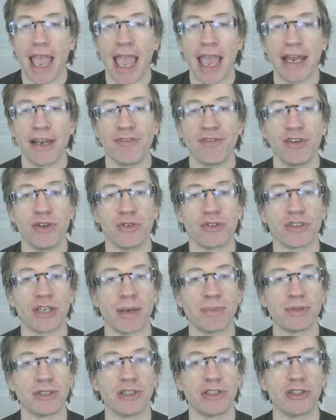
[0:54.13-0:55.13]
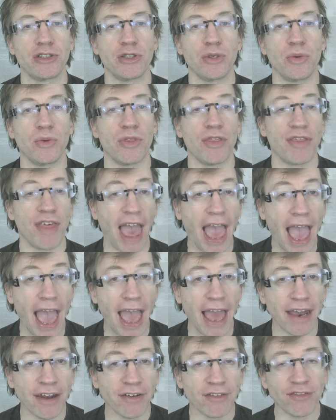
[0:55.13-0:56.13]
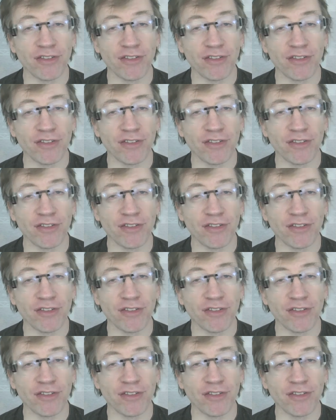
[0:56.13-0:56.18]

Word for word: And if you substitute that